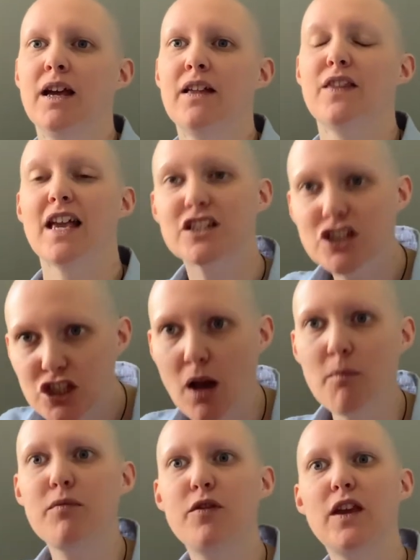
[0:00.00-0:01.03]
There's
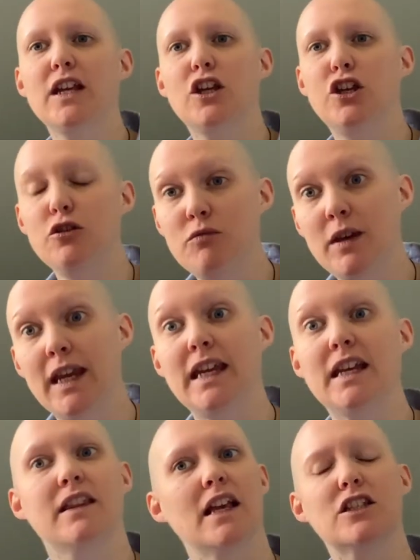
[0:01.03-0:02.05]
something
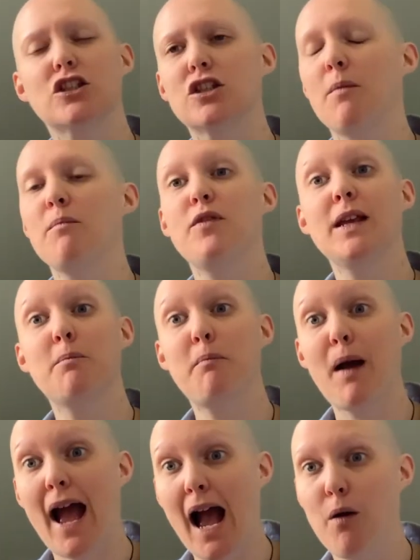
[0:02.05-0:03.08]
unique, there's something
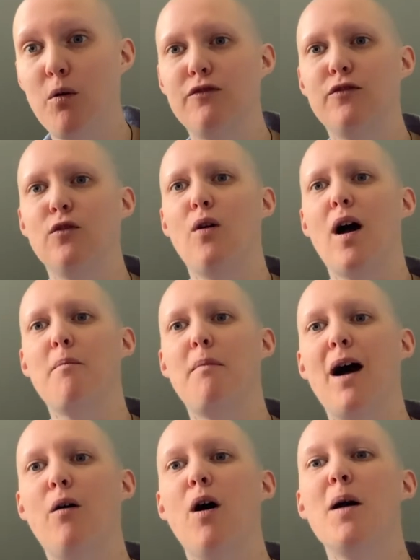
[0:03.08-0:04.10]
powerful
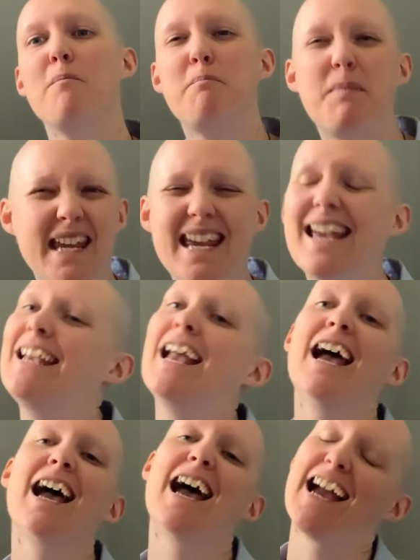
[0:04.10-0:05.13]
about being
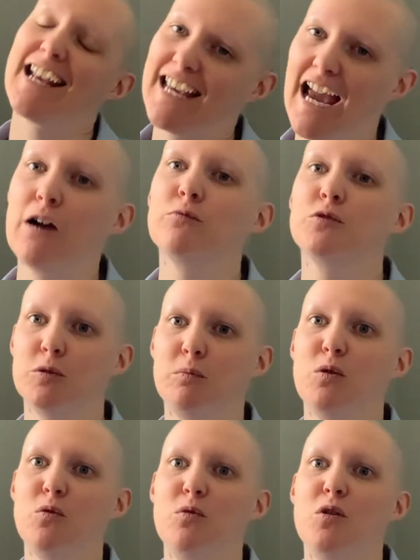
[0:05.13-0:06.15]

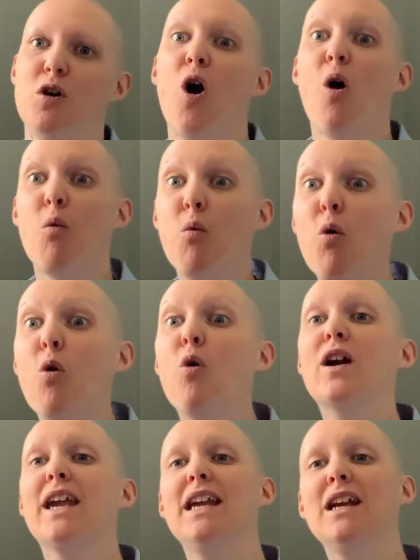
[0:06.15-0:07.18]
accountable,
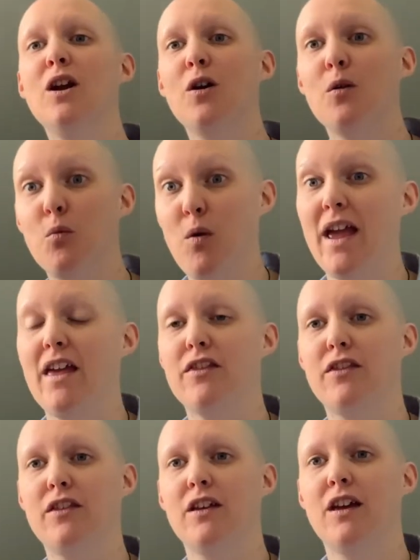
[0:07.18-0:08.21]
walking
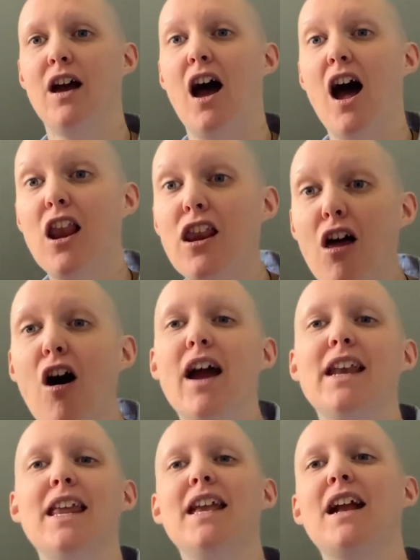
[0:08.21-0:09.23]
with,
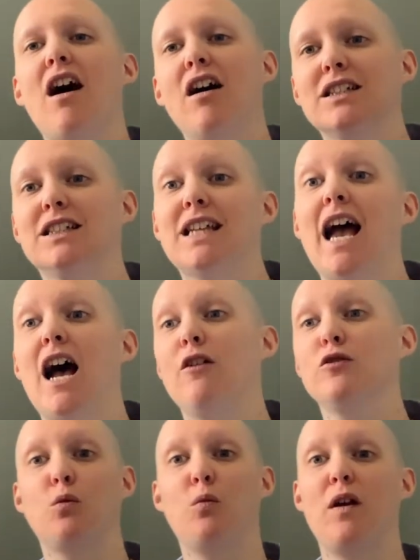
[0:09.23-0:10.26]
aligning
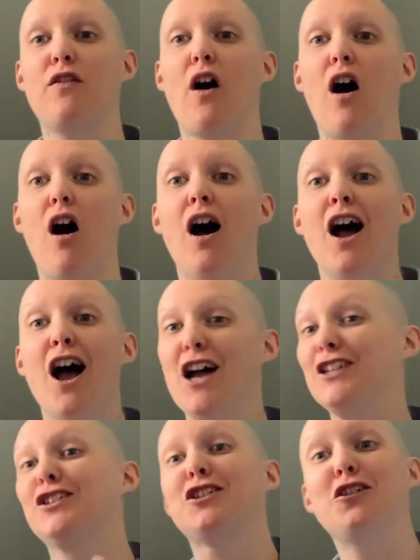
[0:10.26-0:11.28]
ourselves with our
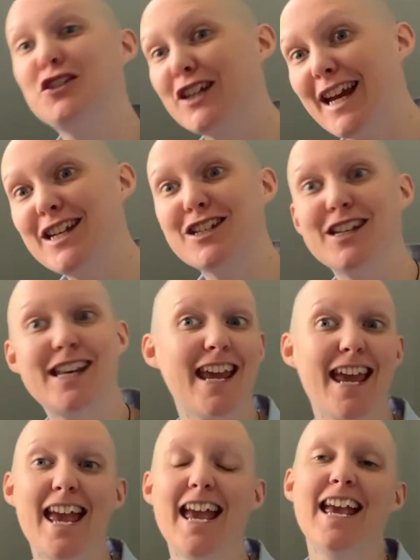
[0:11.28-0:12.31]
association
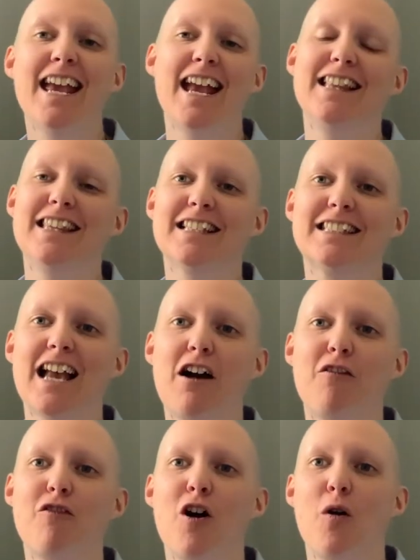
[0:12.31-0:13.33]
here in the
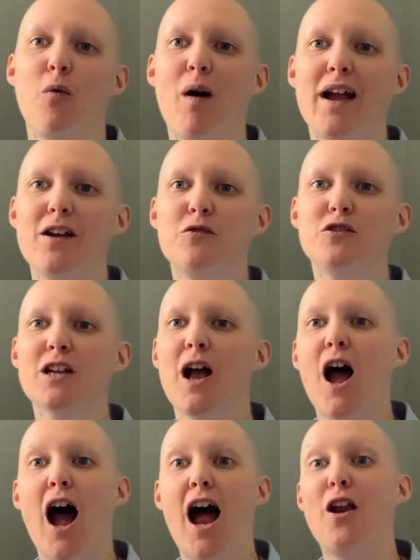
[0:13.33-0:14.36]
South Wales
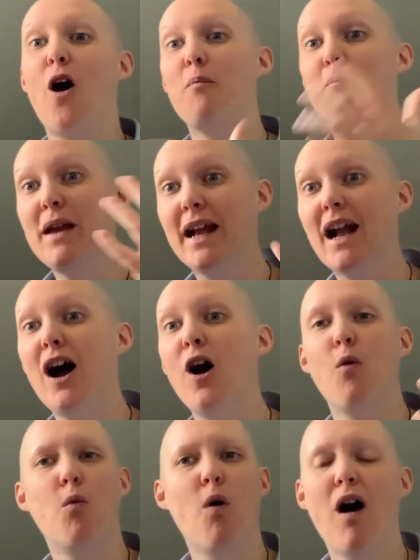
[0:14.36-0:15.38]
and our bigger,
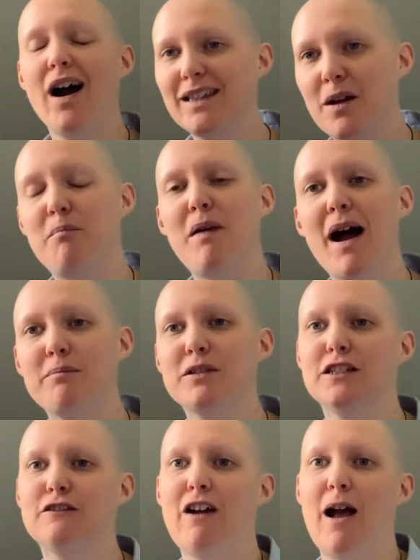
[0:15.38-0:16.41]
wider
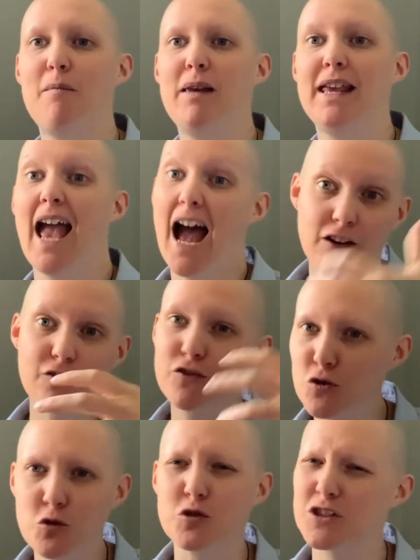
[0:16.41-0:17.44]
Baptist family, and of
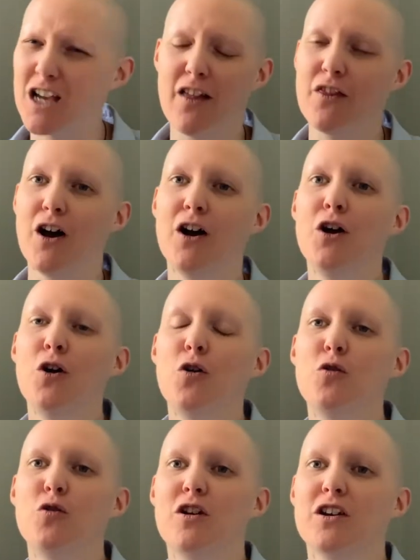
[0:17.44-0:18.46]
course other
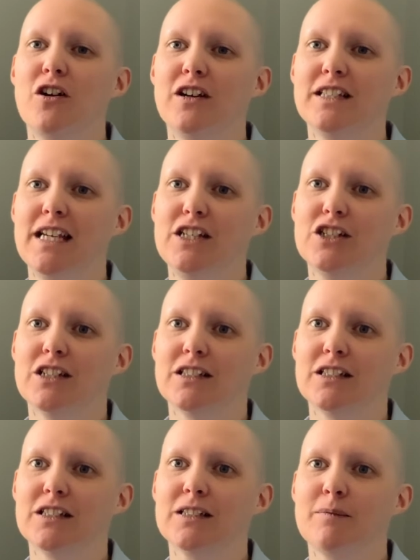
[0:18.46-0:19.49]

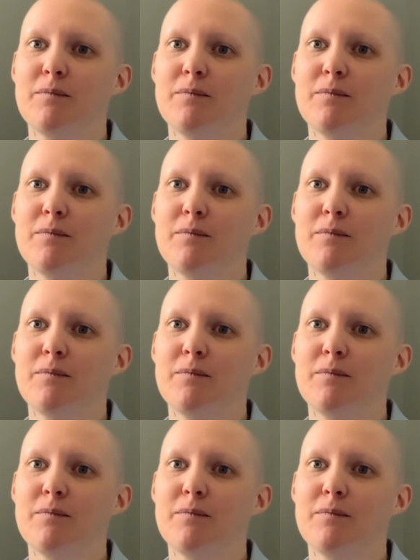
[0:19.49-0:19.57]
organisations.